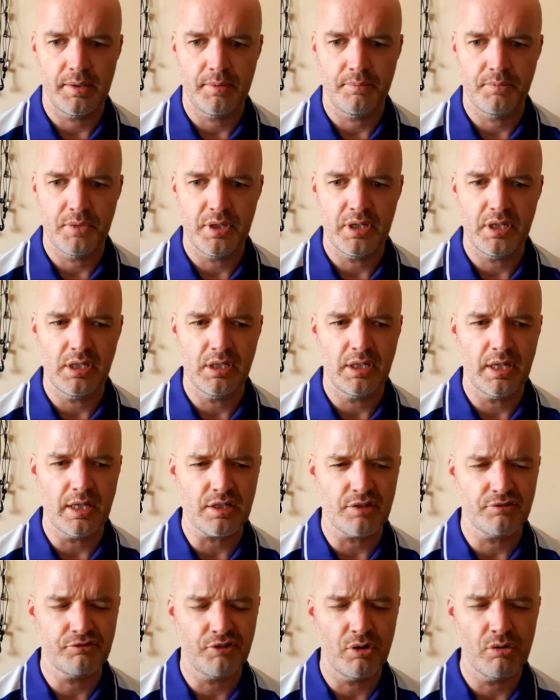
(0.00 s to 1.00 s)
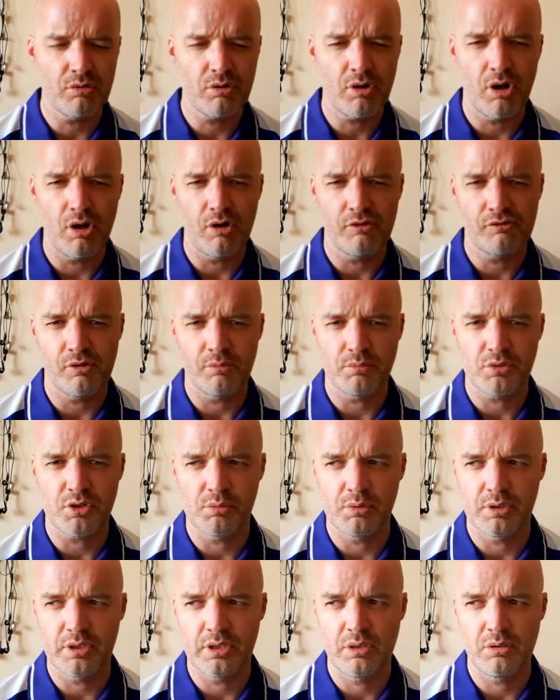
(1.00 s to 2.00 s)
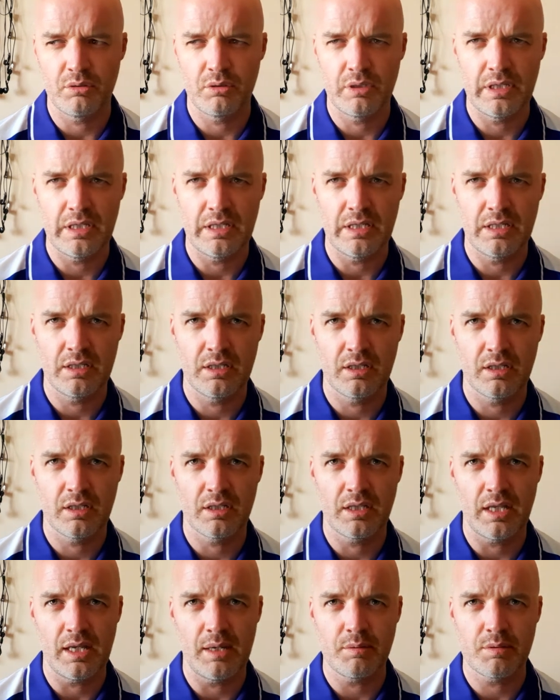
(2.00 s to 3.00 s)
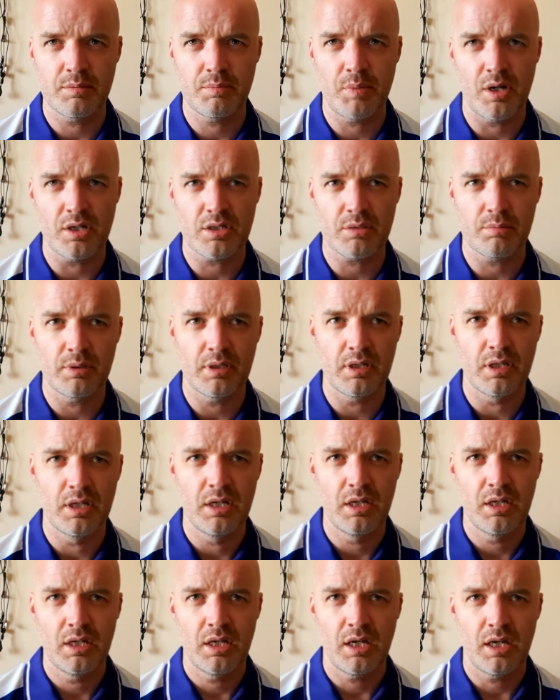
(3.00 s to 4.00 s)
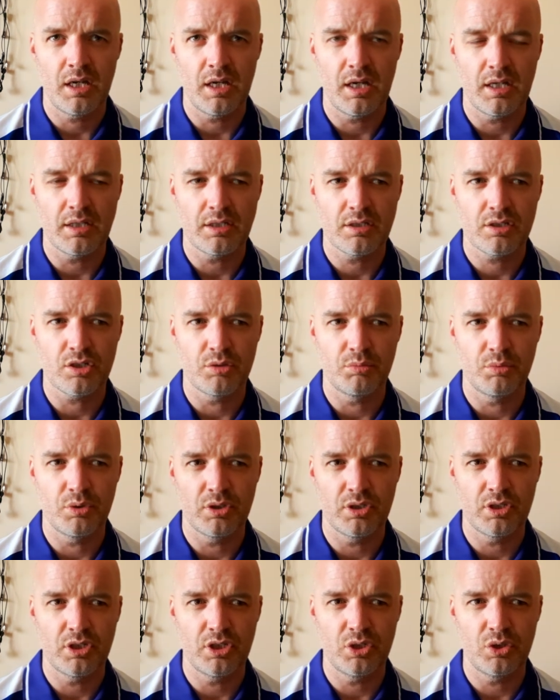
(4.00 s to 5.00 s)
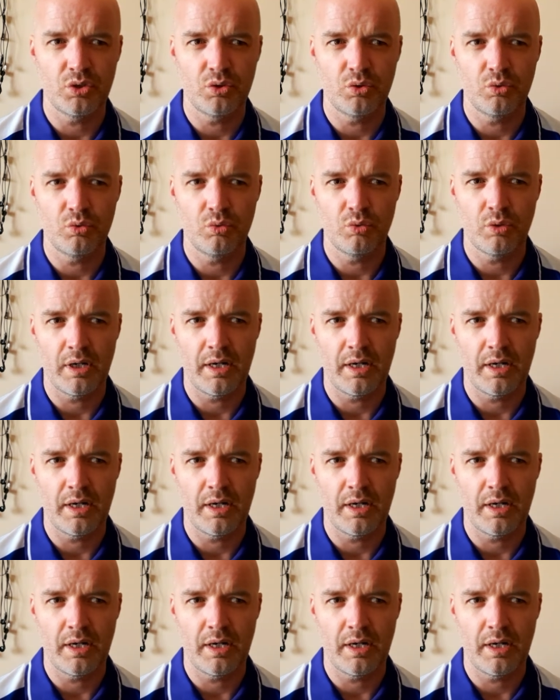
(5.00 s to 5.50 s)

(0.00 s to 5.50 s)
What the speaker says: he gets a phone call from someone who he deems possibly someone who